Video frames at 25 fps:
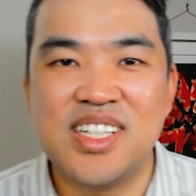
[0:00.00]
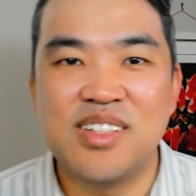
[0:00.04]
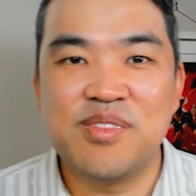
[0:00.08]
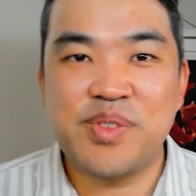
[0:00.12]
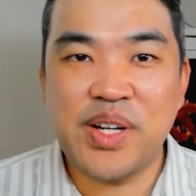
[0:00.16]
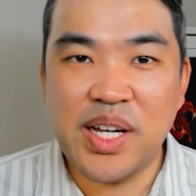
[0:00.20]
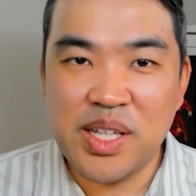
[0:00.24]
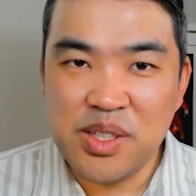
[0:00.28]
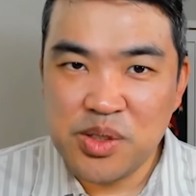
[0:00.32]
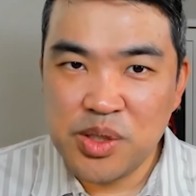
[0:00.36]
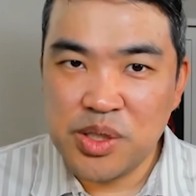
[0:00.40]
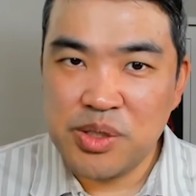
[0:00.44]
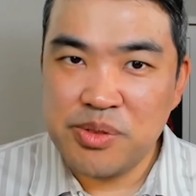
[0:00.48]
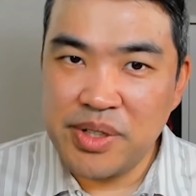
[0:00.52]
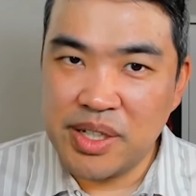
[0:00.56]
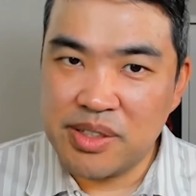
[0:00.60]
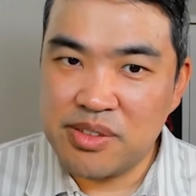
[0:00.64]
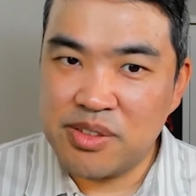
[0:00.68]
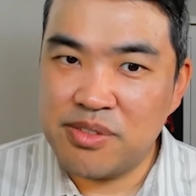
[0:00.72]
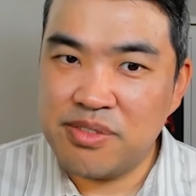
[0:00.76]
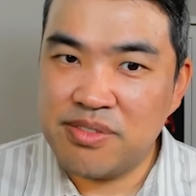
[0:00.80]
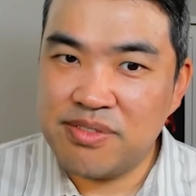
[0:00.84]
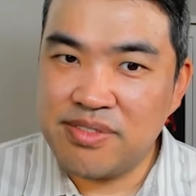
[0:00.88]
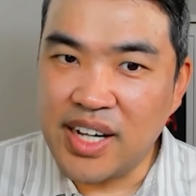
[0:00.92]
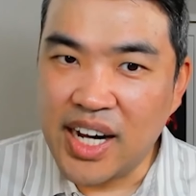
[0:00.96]
Finally, we have
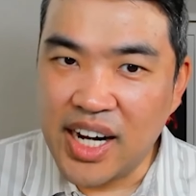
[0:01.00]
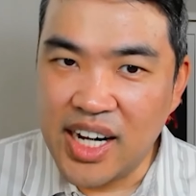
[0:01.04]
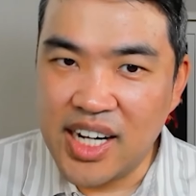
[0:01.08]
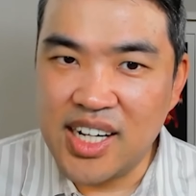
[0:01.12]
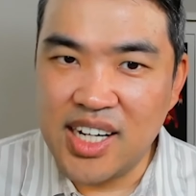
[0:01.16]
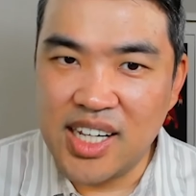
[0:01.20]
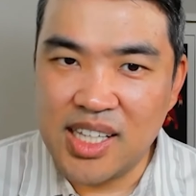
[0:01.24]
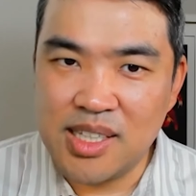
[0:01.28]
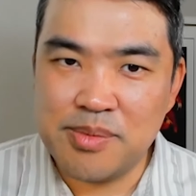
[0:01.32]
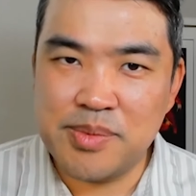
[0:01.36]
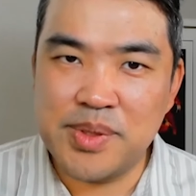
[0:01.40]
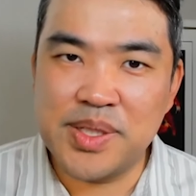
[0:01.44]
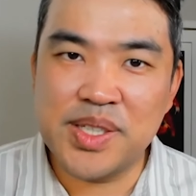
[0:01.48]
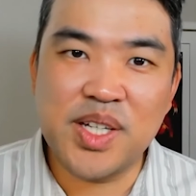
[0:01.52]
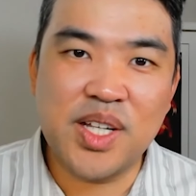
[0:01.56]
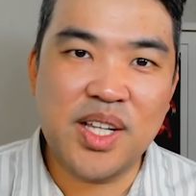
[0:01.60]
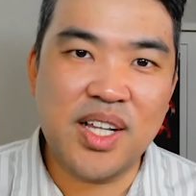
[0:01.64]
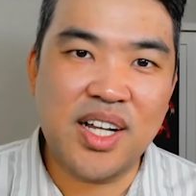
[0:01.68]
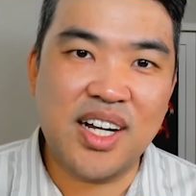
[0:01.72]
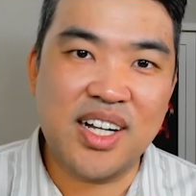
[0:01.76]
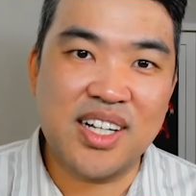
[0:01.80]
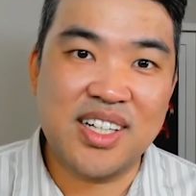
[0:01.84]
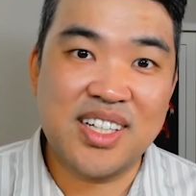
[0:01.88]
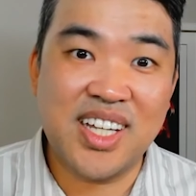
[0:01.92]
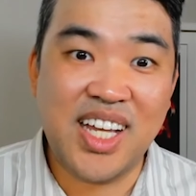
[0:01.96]
the fire element
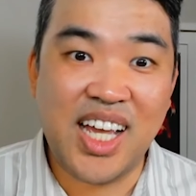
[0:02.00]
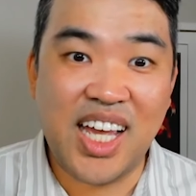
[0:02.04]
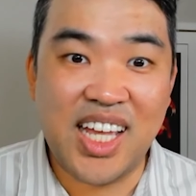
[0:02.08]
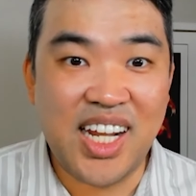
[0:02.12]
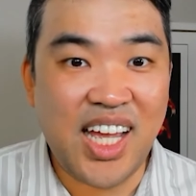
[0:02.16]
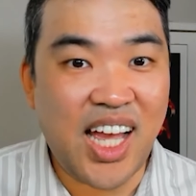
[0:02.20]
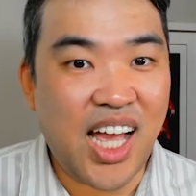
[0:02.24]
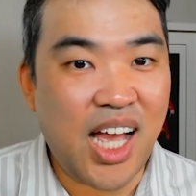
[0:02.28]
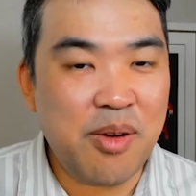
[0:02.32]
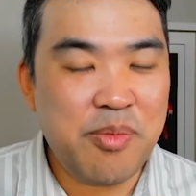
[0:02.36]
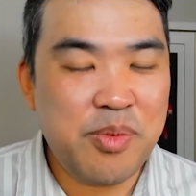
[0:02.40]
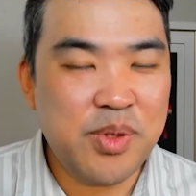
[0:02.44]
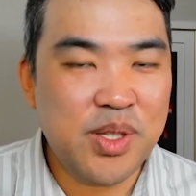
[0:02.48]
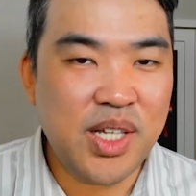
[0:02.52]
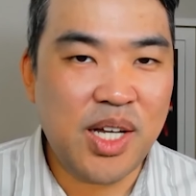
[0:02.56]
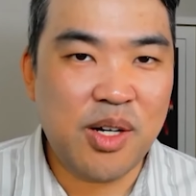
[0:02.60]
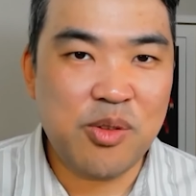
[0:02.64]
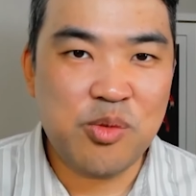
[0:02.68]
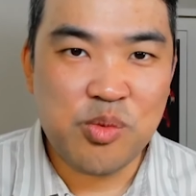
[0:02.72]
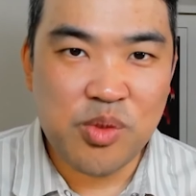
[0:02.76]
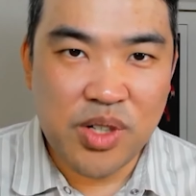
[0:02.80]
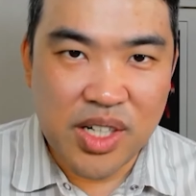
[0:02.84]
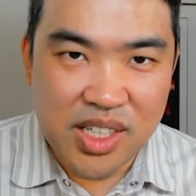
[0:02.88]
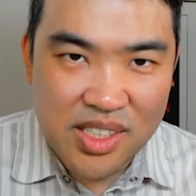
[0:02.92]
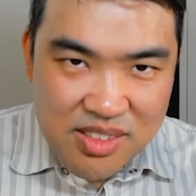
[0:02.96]
clock, and I happen to
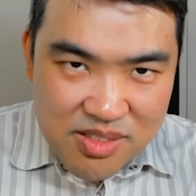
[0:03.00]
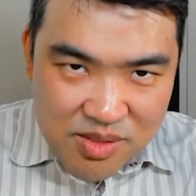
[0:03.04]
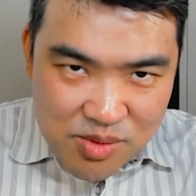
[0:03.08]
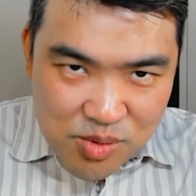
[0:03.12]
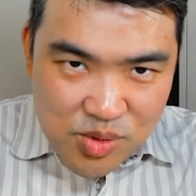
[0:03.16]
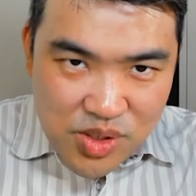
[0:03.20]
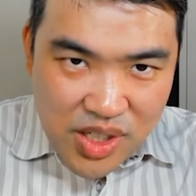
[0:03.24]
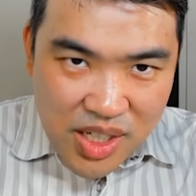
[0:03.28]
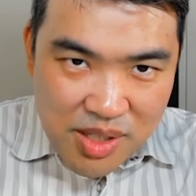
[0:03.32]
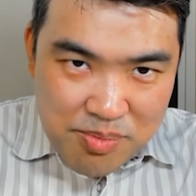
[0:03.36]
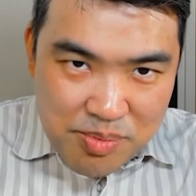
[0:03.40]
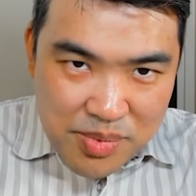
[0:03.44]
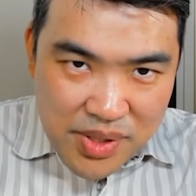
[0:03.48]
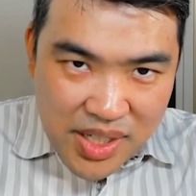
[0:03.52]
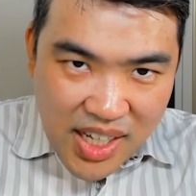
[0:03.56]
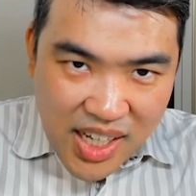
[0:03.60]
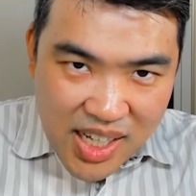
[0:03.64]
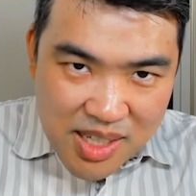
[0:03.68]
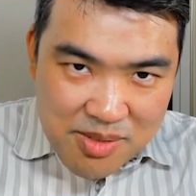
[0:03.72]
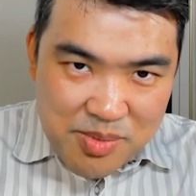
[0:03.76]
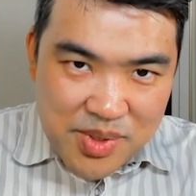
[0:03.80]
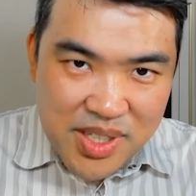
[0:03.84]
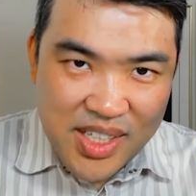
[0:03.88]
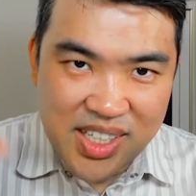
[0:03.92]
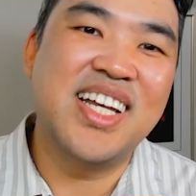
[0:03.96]
have one right
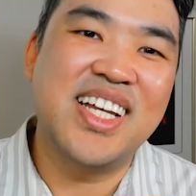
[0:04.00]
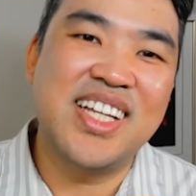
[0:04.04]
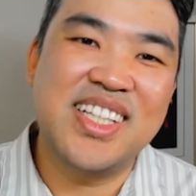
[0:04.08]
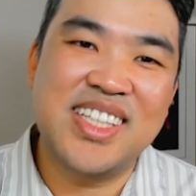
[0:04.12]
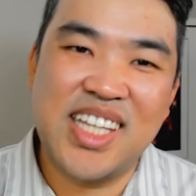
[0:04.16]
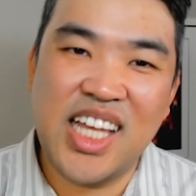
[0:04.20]
behind me.